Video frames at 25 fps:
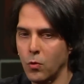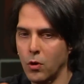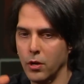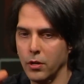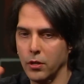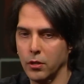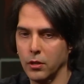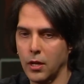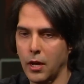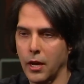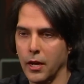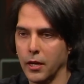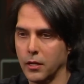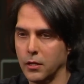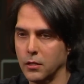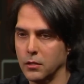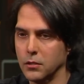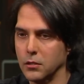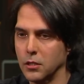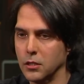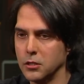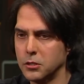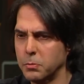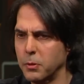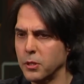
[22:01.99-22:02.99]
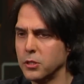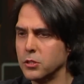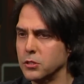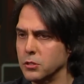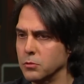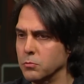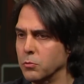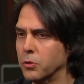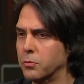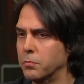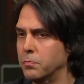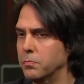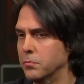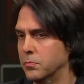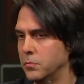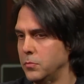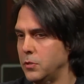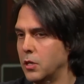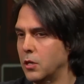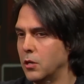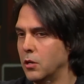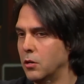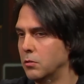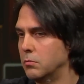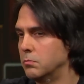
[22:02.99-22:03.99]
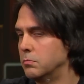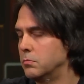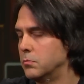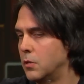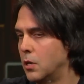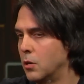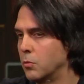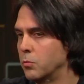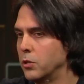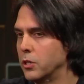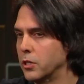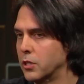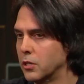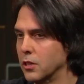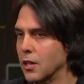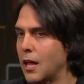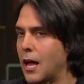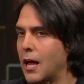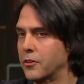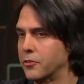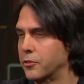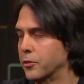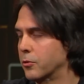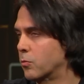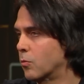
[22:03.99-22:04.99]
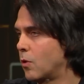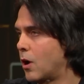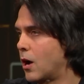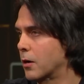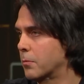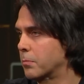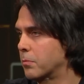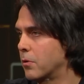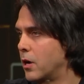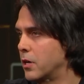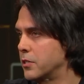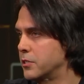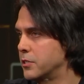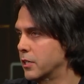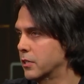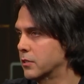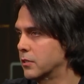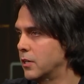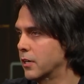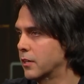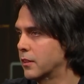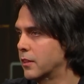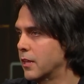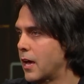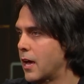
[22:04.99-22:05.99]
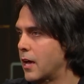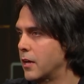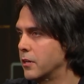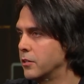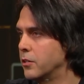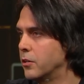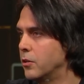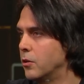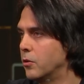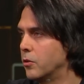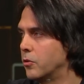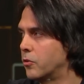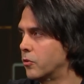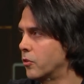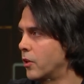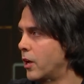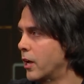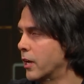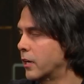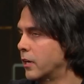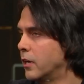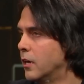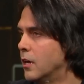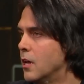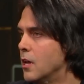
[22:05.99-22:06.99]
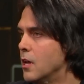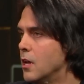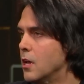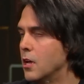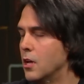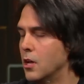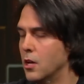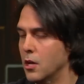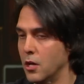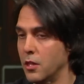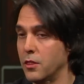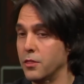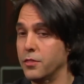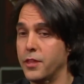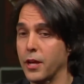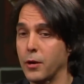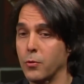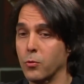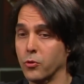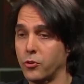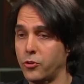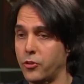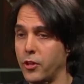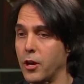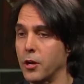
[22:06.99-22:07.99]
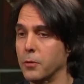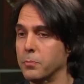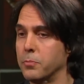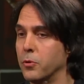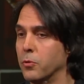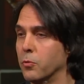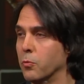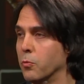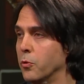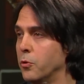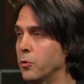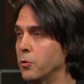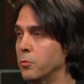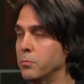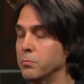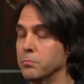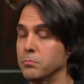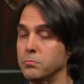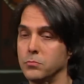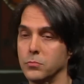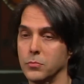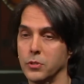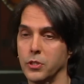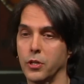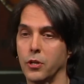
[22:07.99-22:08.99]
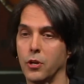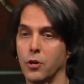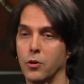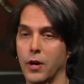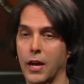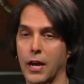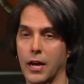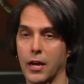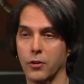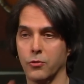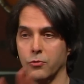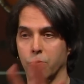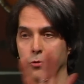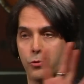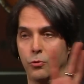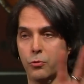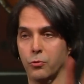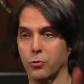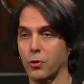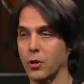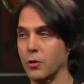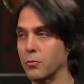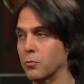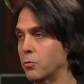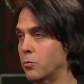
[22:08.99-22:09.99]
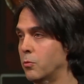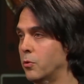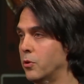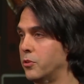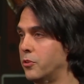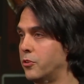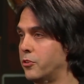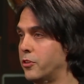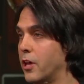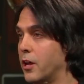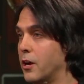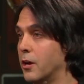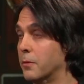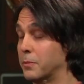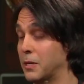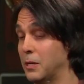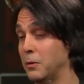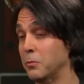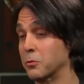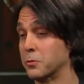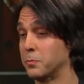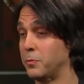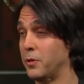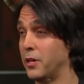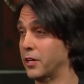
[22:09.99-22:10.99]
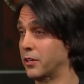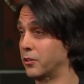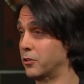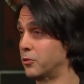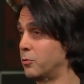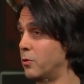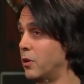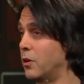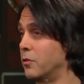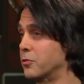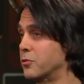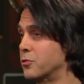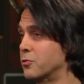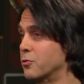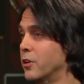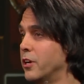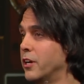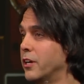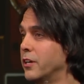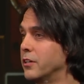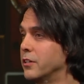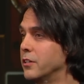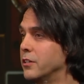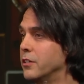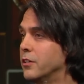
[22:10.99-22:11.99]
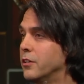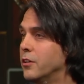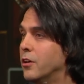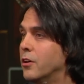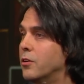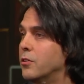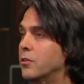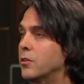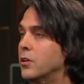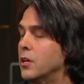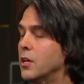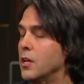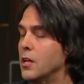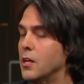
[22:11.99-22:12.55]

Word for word: want to like, especially with you know a really classic rock project like that. Yeah. You know, it's like they were set up in a room. You know, Andrew was set up. He was playing 12 string. You know,